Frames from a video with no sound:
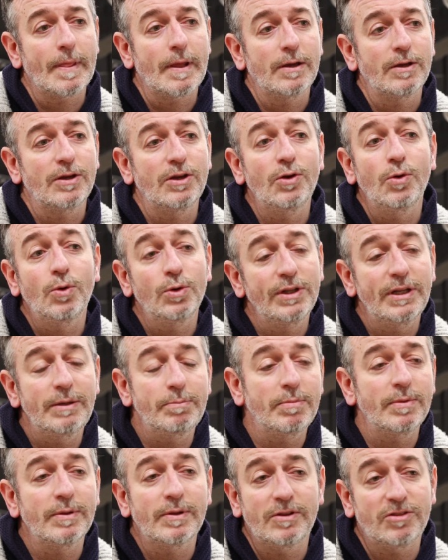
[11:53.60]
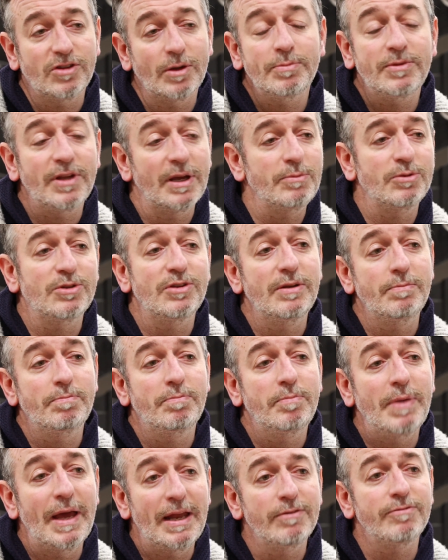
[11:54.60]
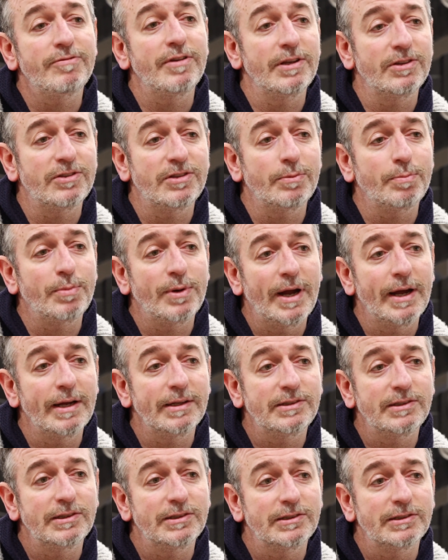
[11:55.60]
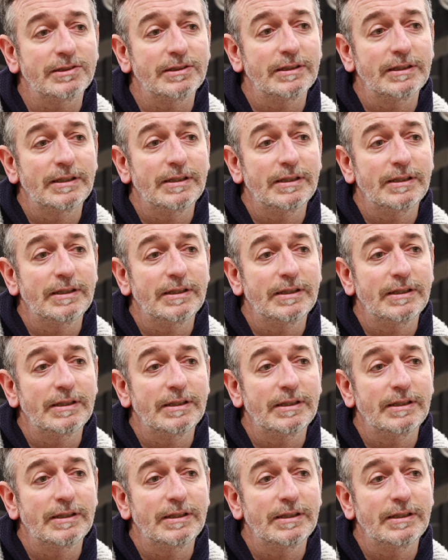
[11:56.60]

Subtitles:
can only, sometimes it benefits the practice,